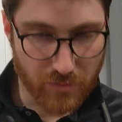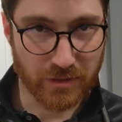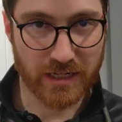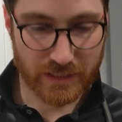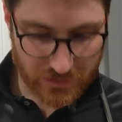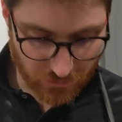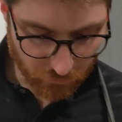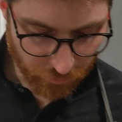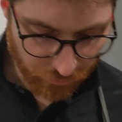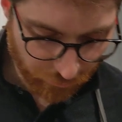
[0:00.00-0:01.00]
but that it's
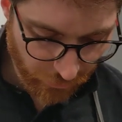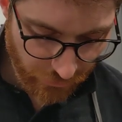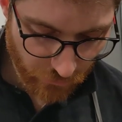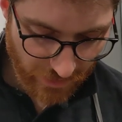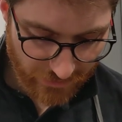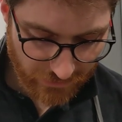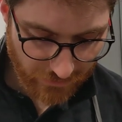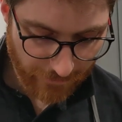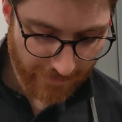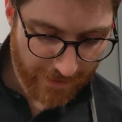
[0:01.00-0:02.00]
still pretty wet.
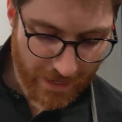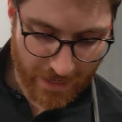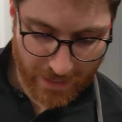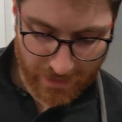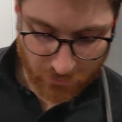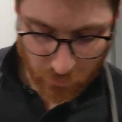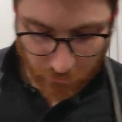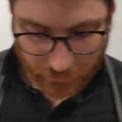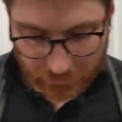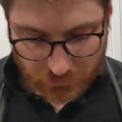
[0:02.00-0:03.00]
And
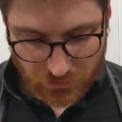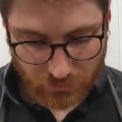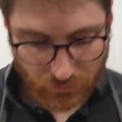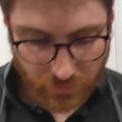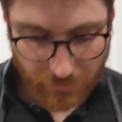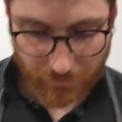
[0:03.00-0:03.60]
what we're gonna do